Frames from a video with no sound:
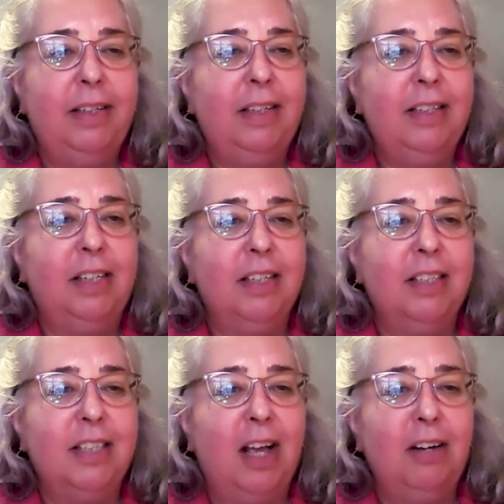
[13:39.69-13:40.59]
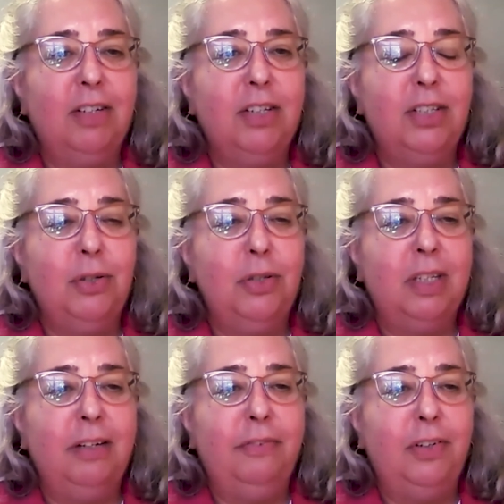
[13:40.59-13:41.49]
To Cassandra,
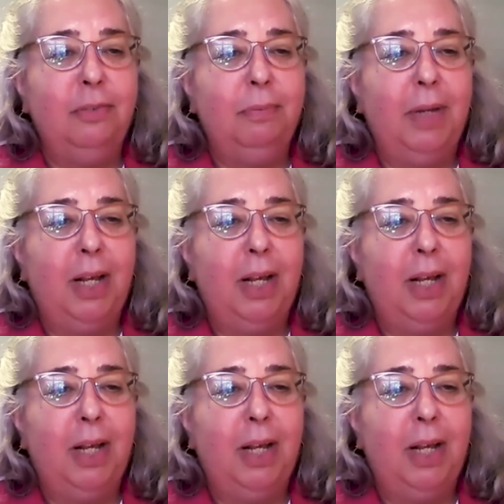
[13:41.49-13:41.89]
Susan for